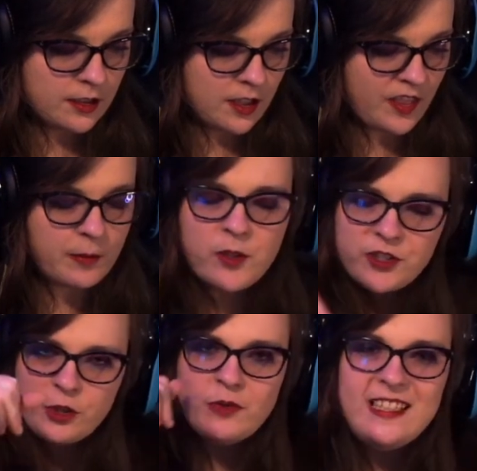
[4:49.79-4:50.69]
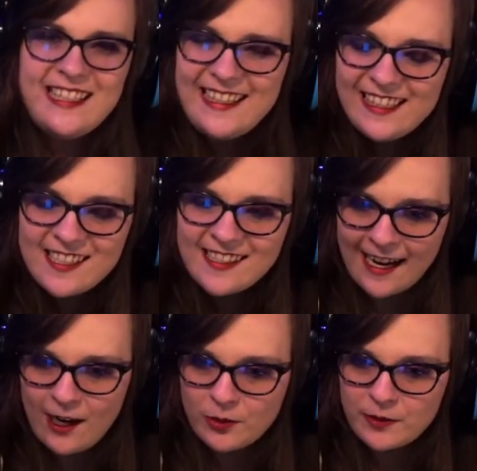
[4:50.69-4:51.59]
the most unique
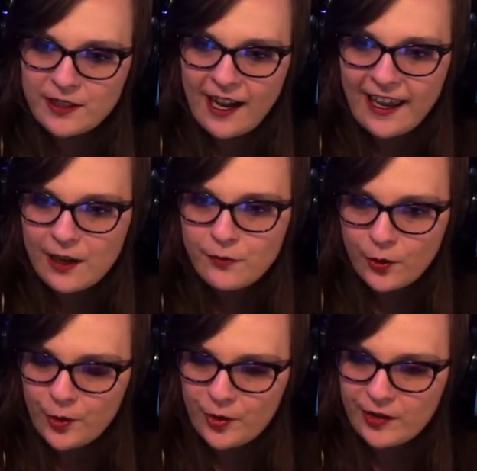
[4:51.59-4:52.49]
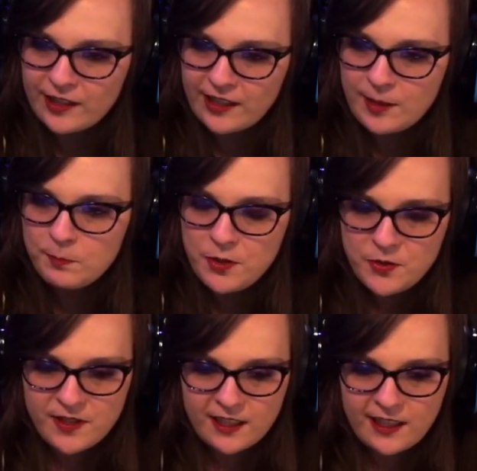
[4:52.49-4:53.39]
sound I have heard in
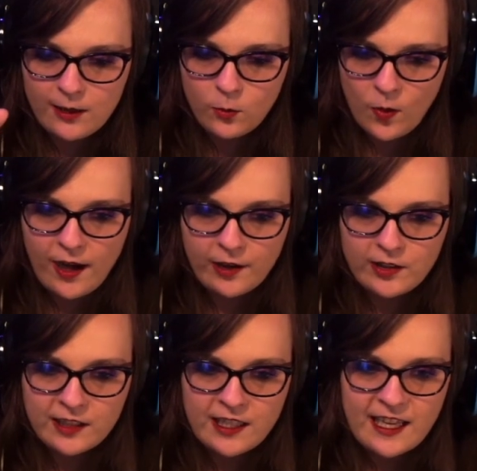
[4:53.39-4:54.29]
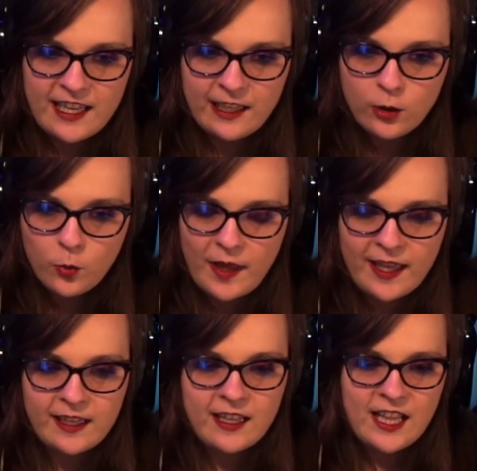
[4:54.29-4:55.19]
music in a while, in a
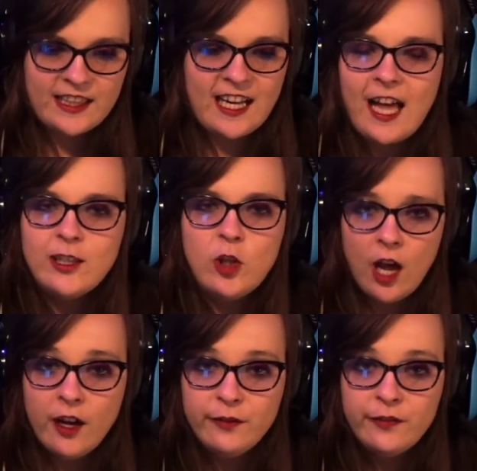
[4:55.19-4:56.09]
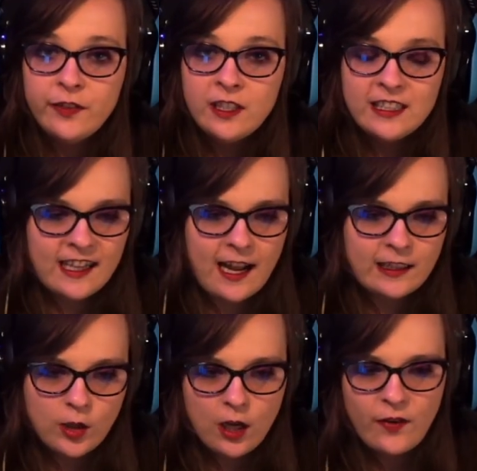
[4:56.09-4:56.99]
way that I love. that I
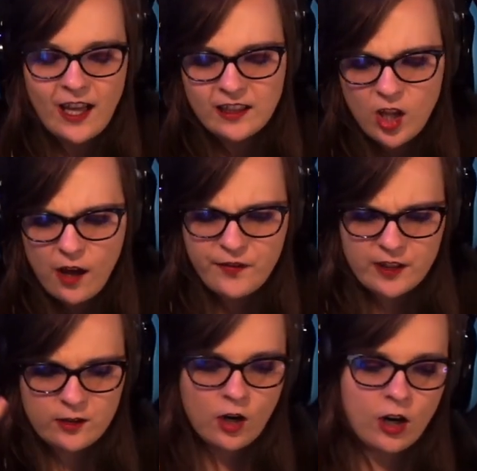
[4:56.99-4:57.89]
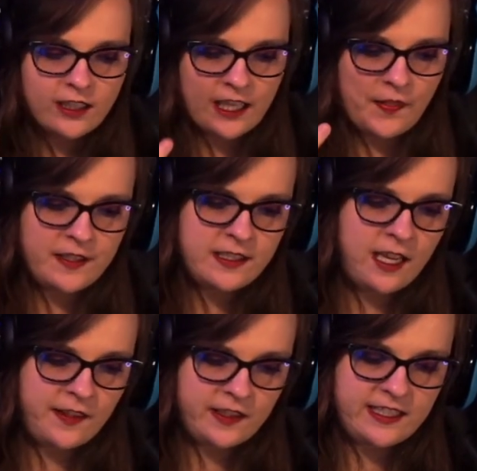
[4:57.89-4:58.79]
love. I love the dark and the
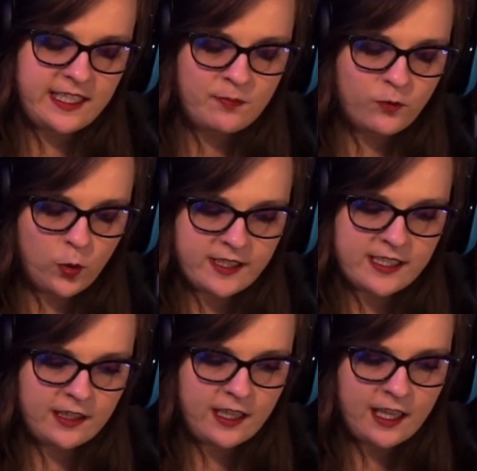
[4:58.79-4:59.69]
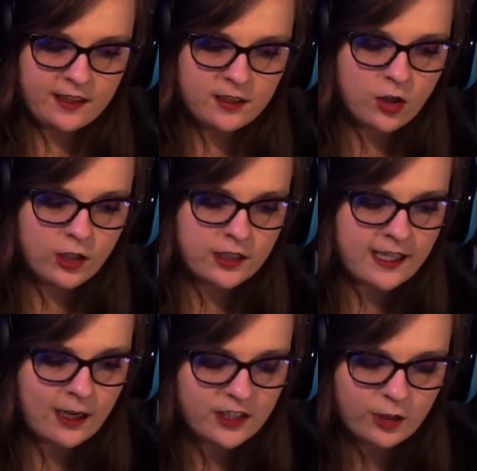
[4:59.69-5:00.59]
and the deep voice and the and the dark
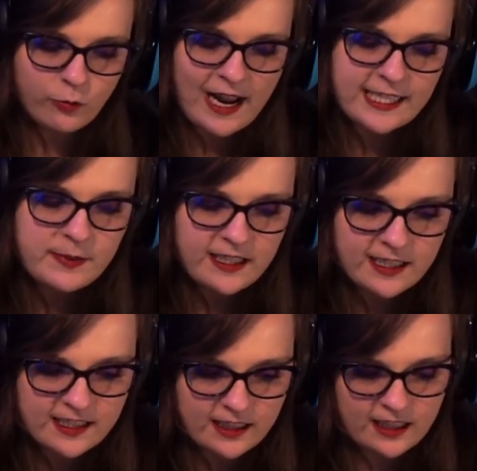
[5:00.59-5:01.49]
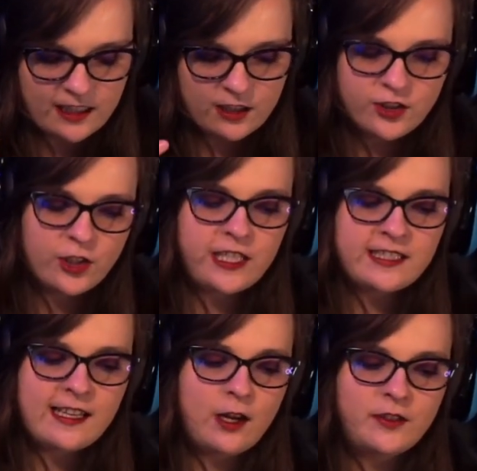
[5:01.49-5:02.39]
sound and the raspiness and the and the dirty
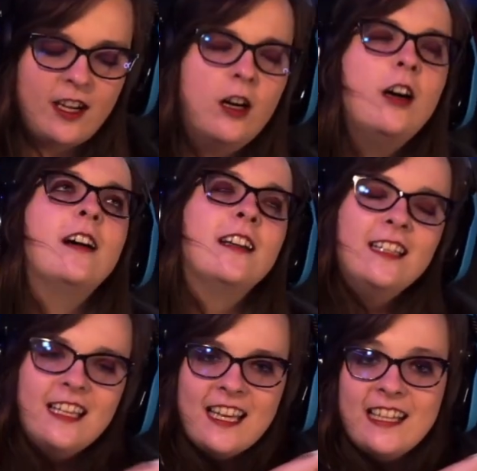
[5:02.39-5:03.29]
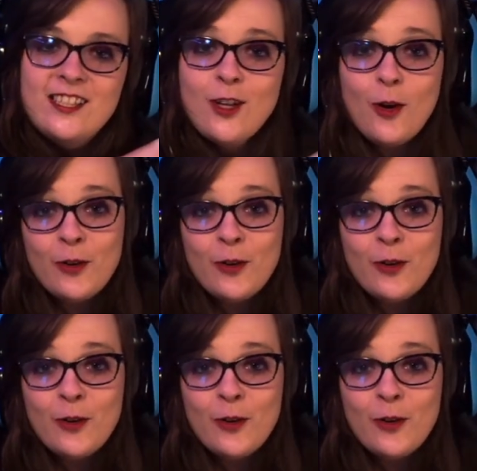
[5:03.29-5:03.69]
sound. Ugh, it's so